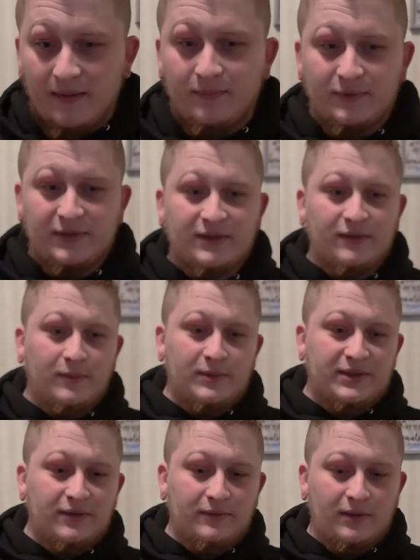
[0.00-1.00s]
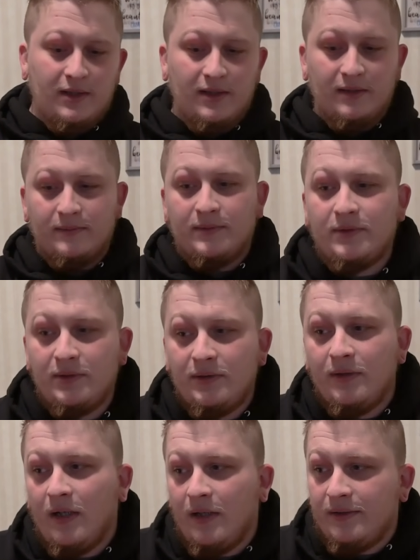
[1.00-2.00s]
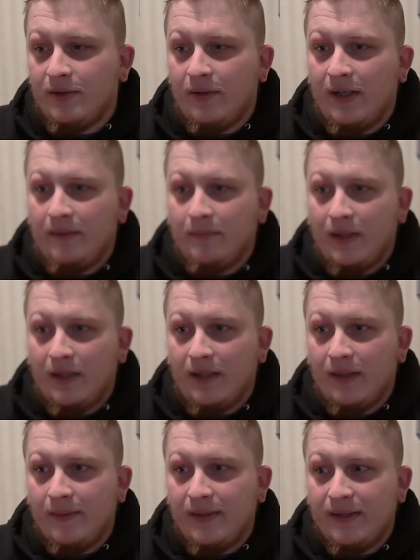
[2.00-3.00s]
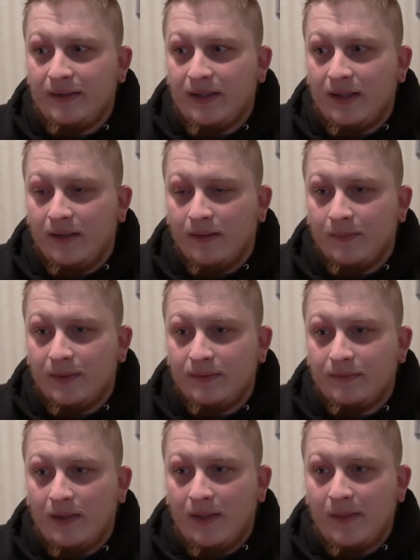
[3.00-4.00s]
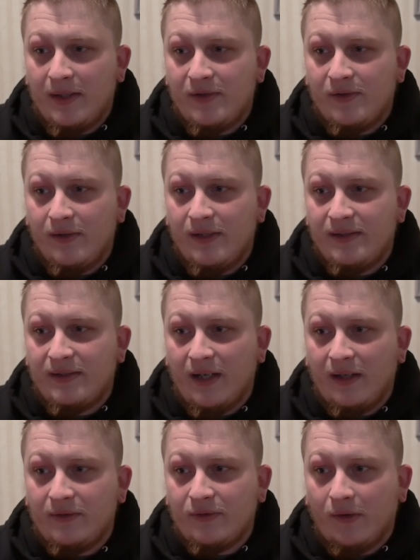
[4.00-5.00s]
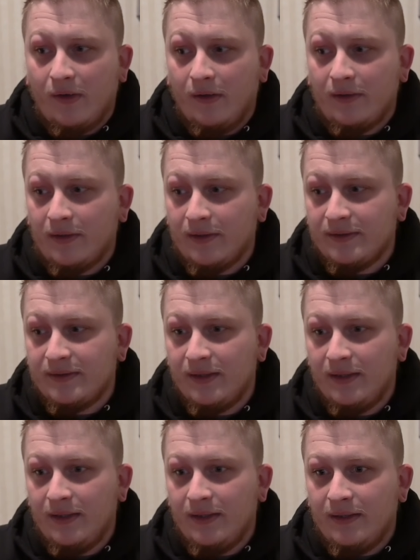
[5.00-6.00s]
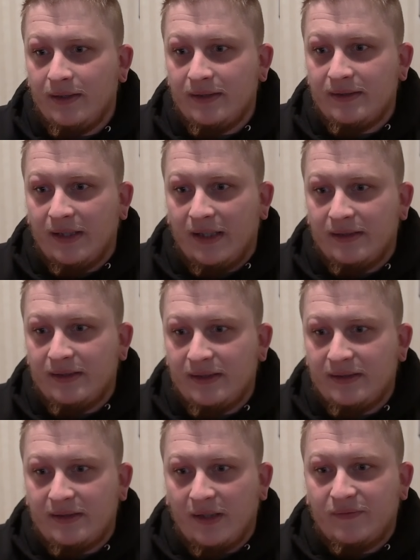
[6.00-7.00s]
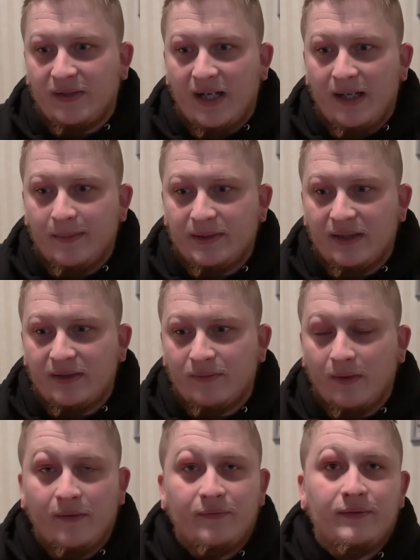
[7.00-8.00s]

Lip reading: We're still donating money and everything to him, and making sure he's staying strong because in this tough time, it's rough.